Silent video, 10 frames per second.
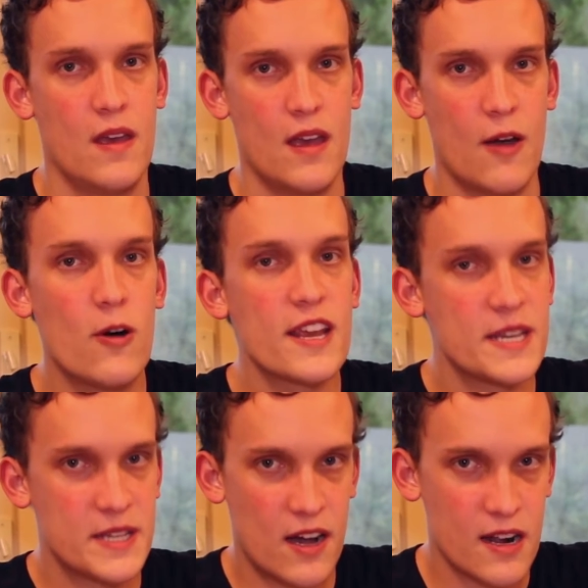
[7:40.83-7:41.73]
I wanted
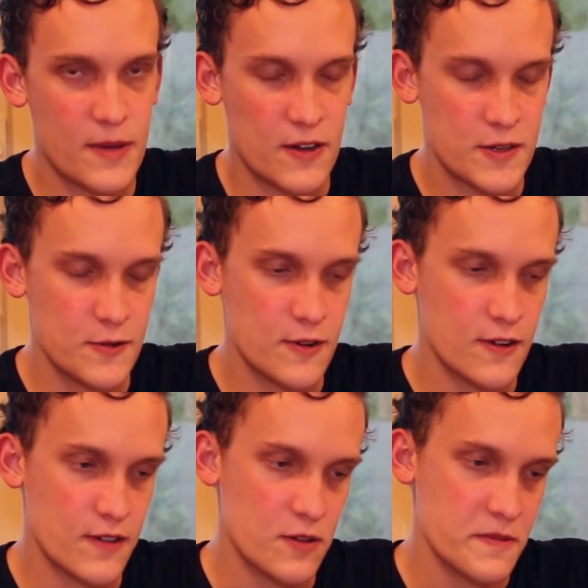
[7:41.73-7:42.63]
to talk about Tudor
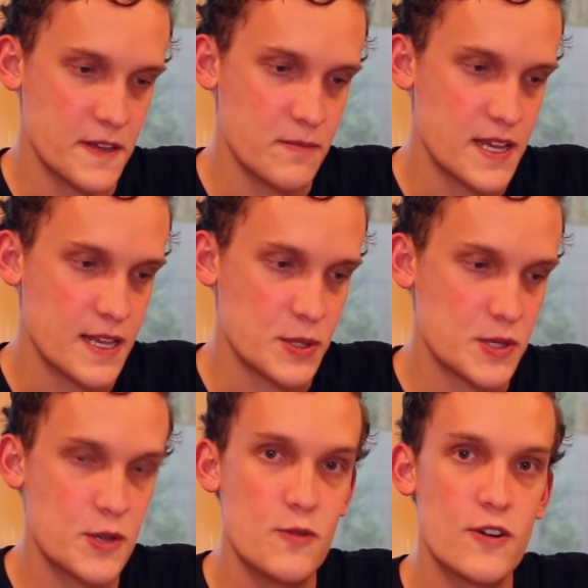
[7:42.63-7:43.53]
a little bit because
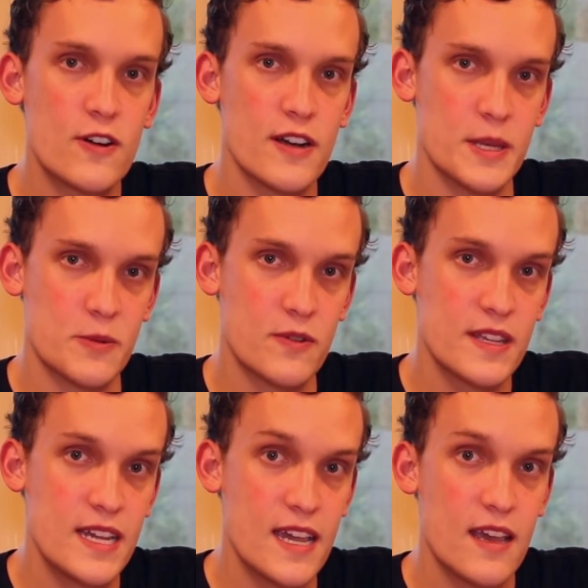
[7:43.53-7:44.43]
Tudor is
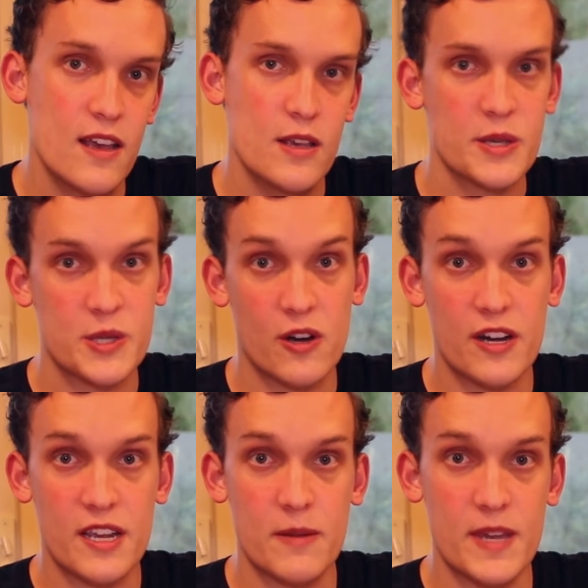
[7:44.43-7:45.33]
really
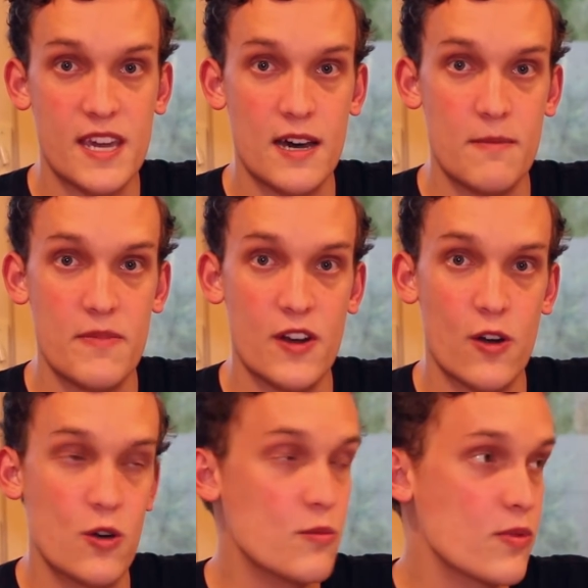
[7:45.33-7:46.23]
starting to become their
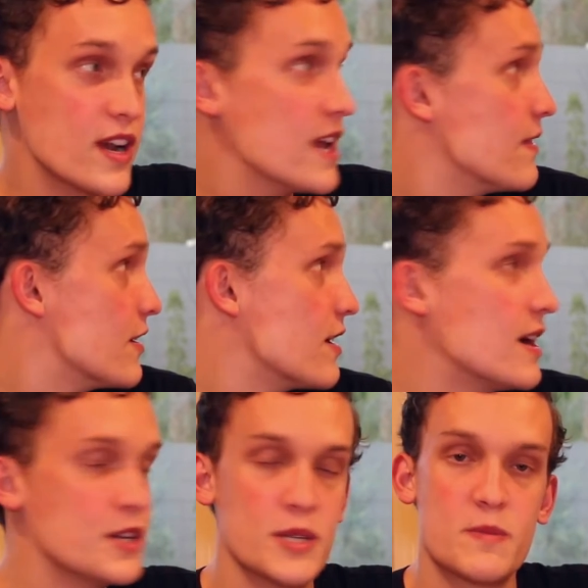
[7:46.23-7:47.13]
own brand. They're
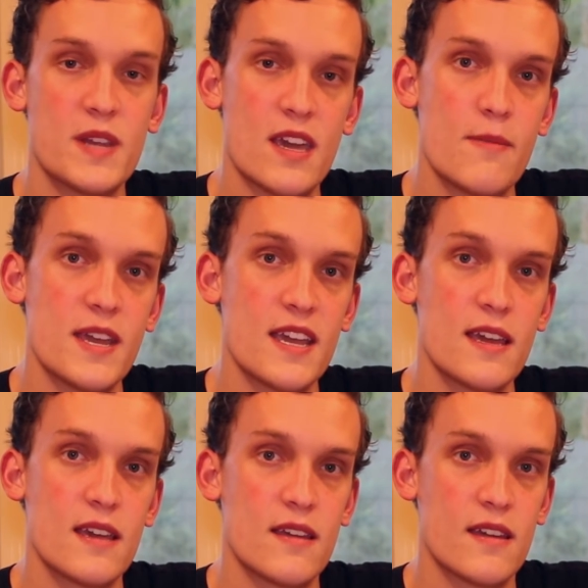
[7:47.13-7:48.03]
not just
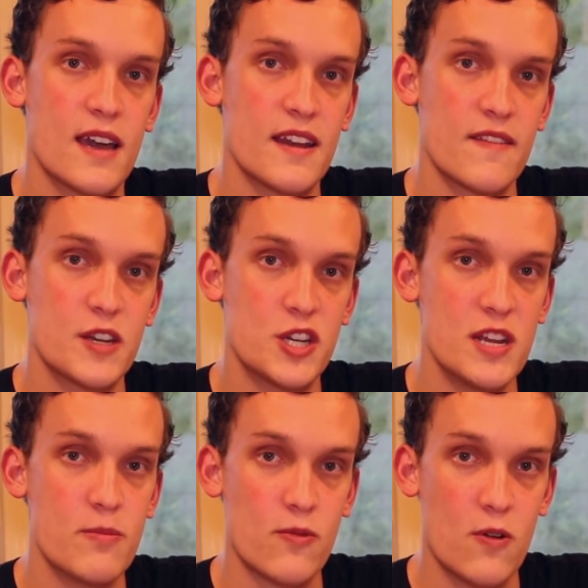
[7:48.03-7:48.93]
becoming kind of the
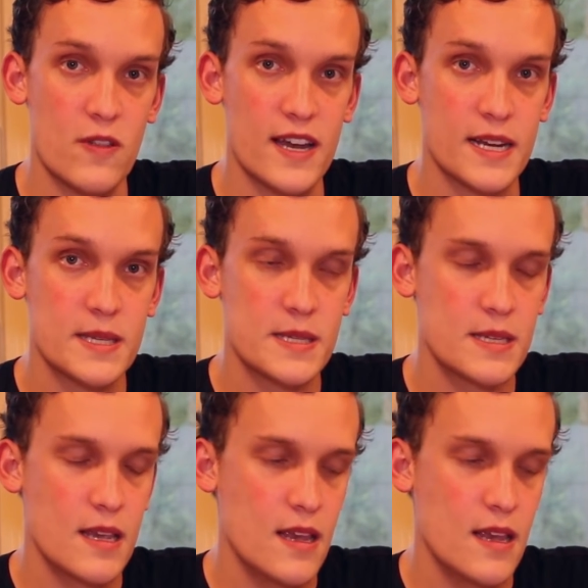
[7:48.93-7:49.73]
cheap Rolex.